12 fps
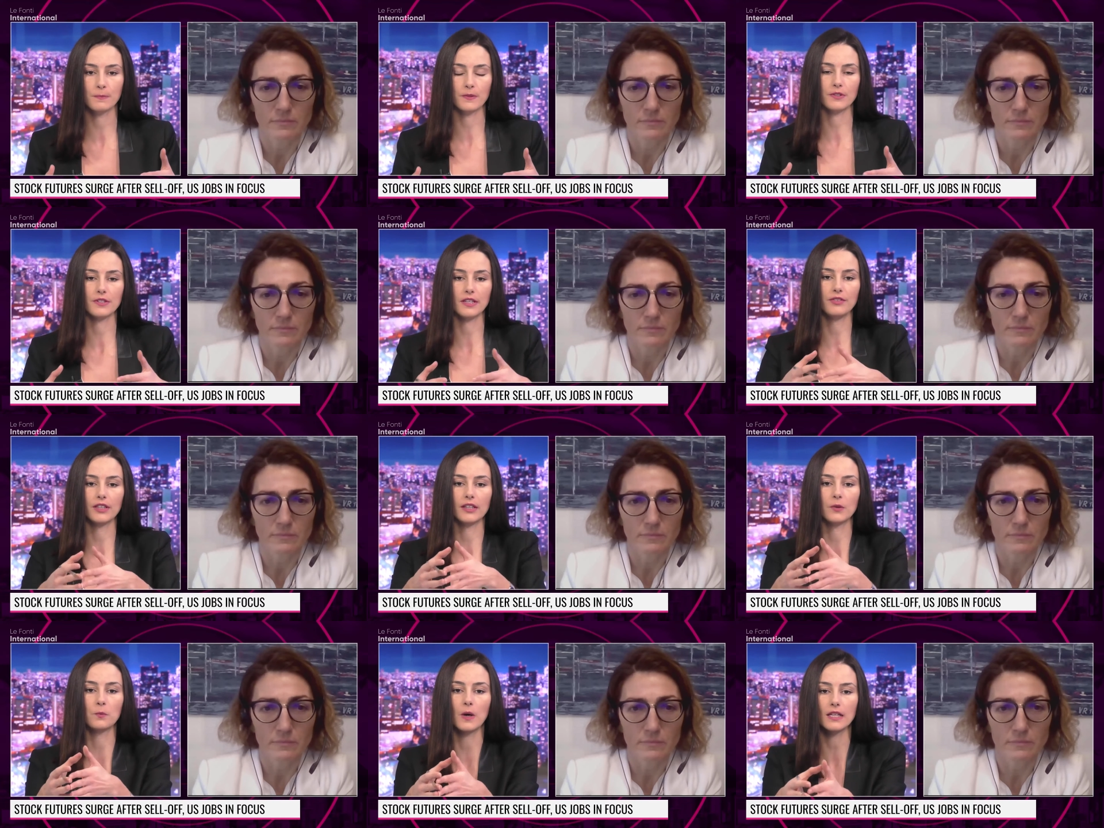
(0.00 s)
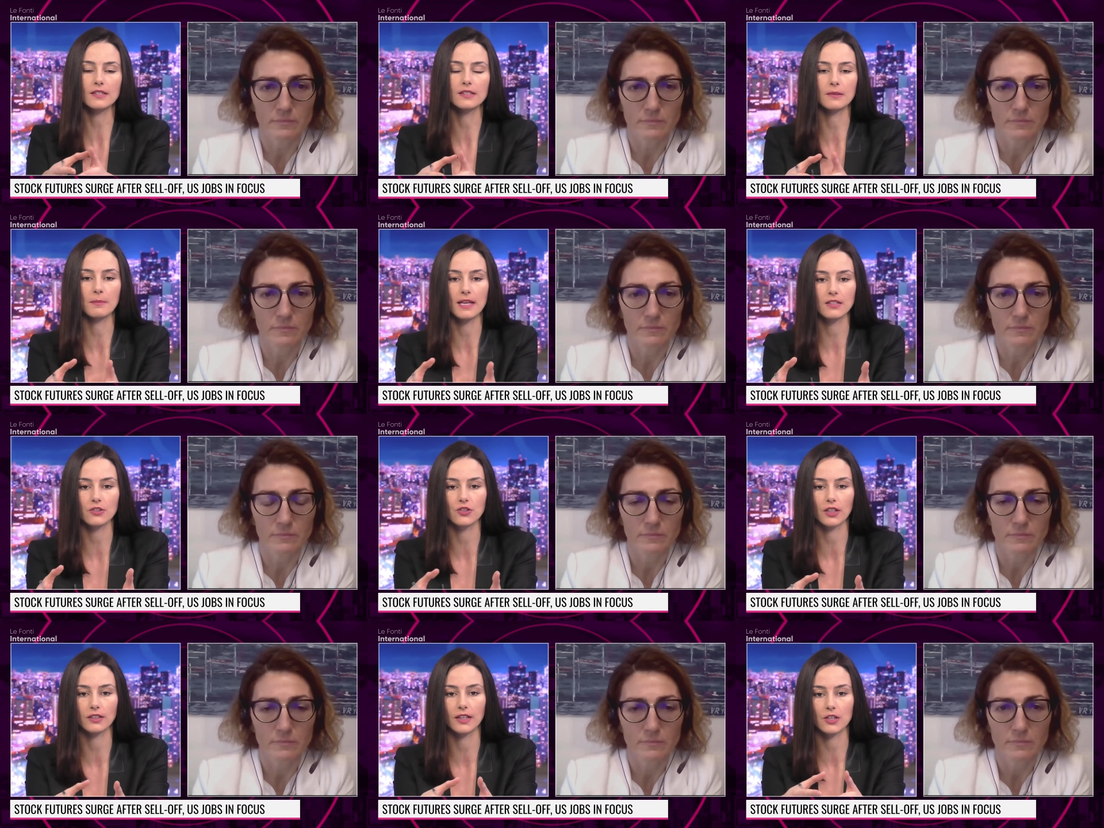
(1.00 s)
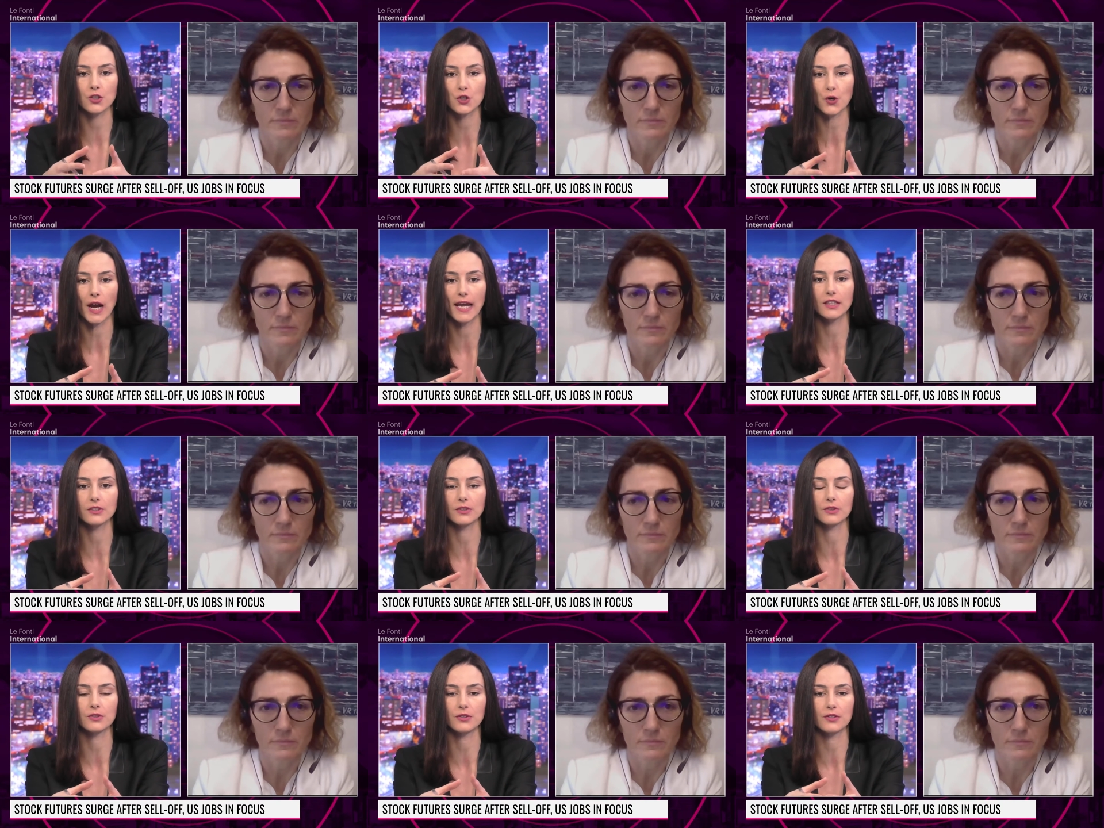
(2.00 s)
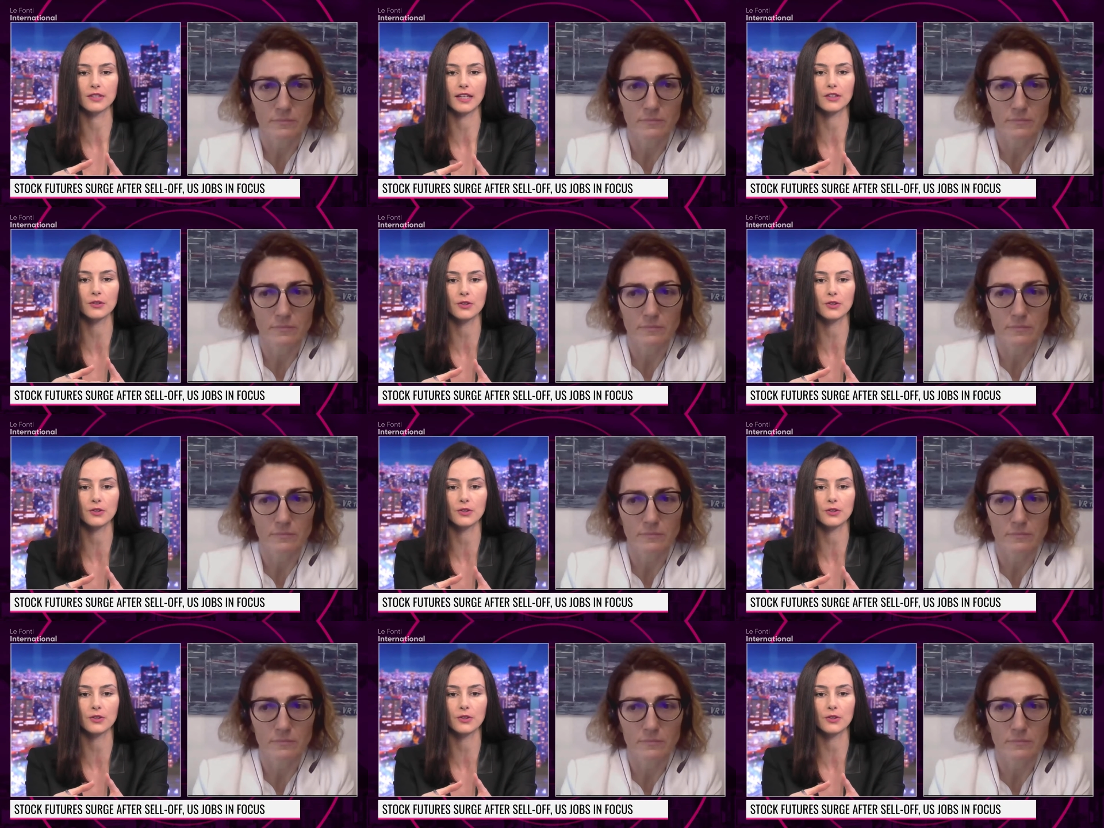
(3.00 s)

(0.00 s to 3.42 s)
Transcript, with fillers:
Speaker 1: perceive it, and what's the message that they're trying to, to send?